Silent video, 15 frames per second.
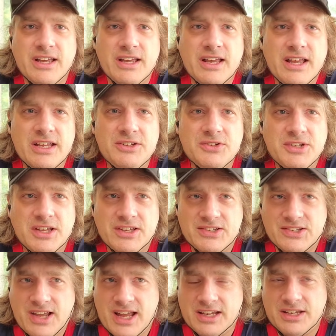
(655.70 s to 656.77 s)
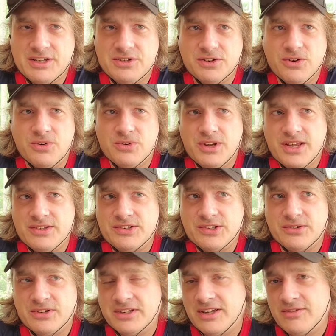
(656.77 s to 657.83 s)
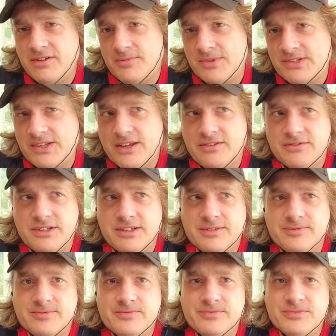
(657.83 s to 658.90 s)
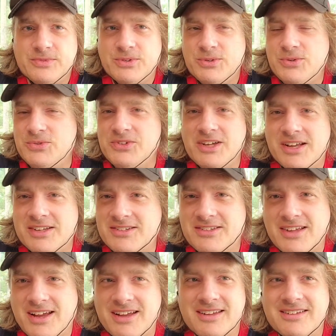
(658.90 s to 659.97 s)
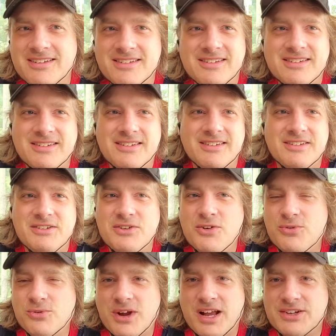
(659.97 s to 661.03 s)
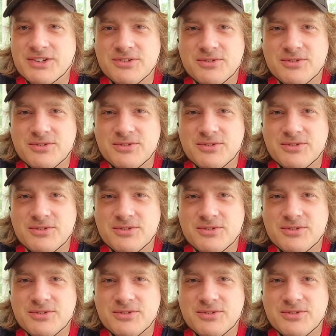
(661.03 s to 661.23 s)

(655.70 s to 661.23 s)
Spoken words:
And you take a sack in your own end zone and give up a safety. Who does that? No rational